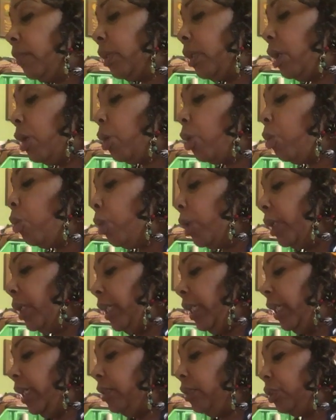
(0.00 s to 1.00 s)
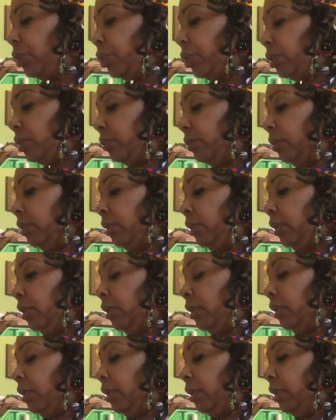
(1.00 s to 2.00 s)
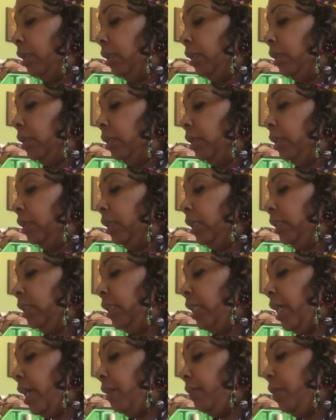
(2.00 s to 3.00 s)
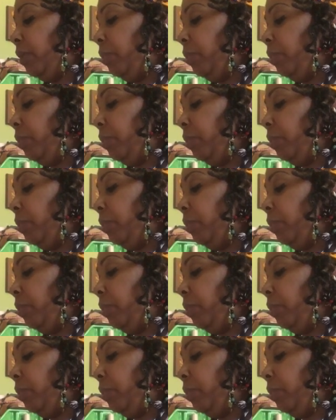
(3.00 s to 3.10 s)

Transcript: 1/4 inch. Doesn't have to